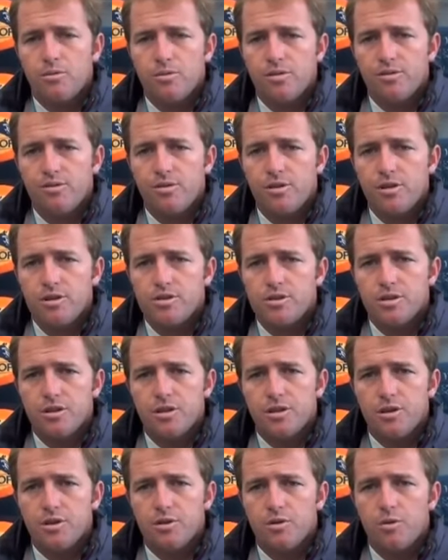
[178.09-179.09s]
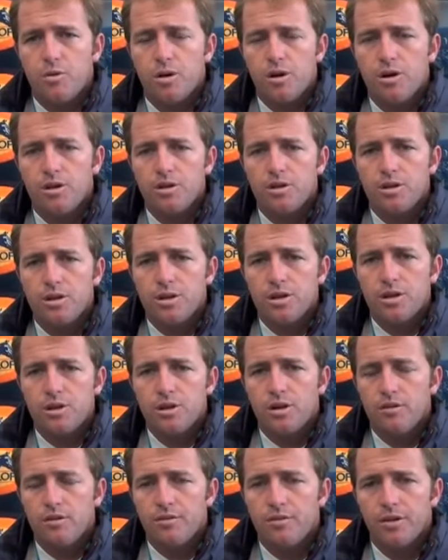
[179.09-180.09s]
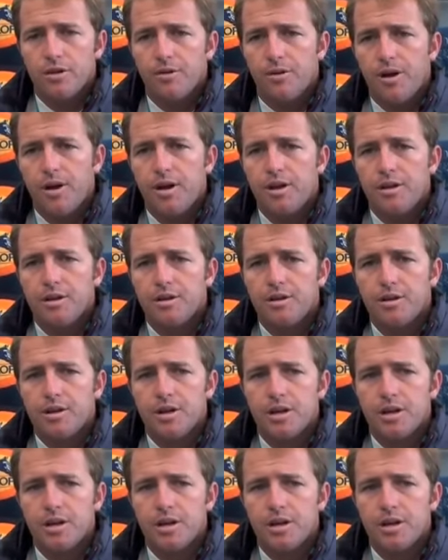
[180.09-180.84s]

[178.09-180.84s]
research and the quality of the grain.